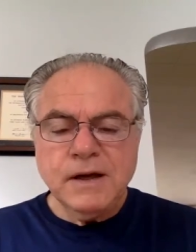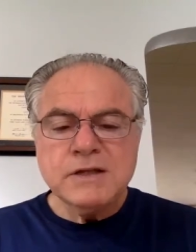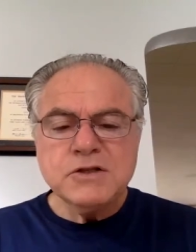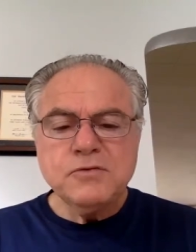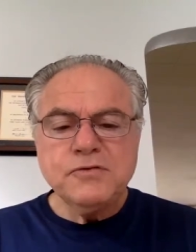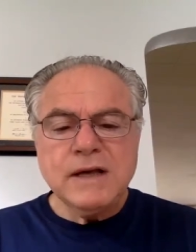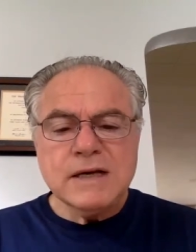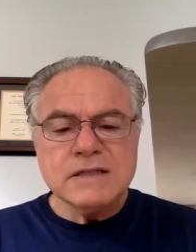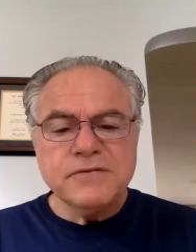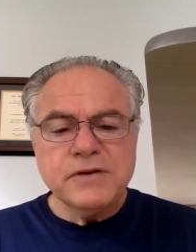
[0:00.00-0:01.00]
And so
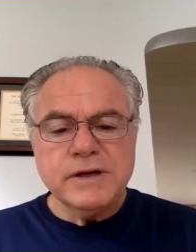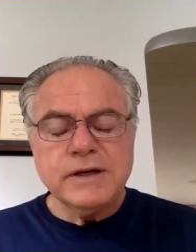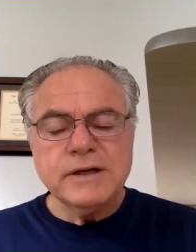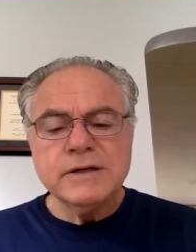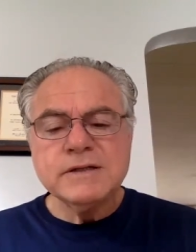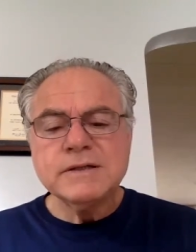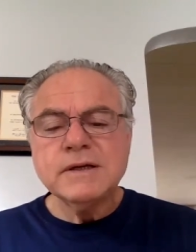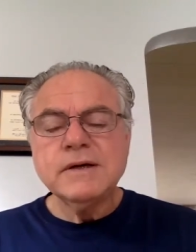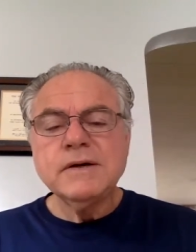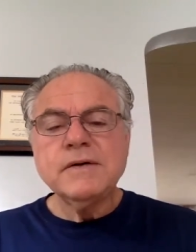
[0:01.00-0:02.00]
philosophy is
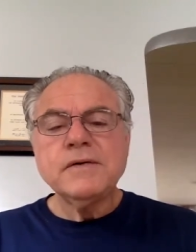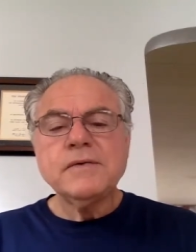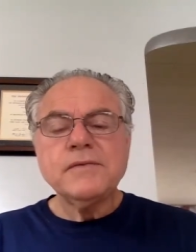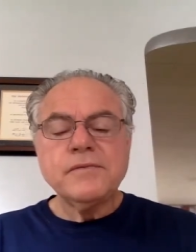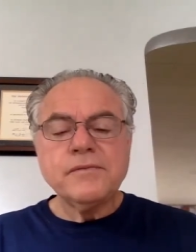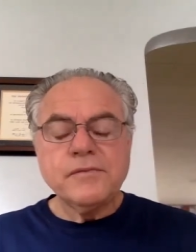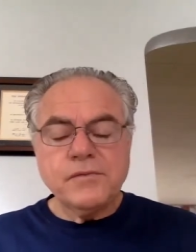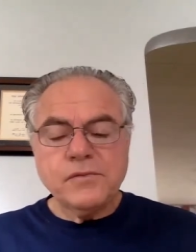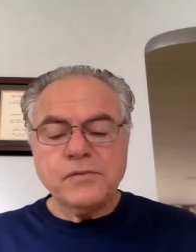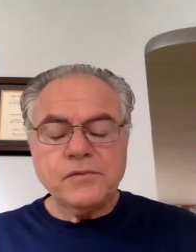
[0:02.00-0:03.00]

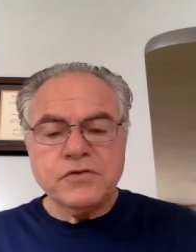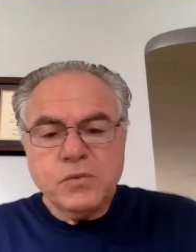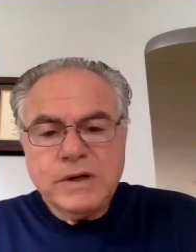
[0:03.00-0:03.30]
so,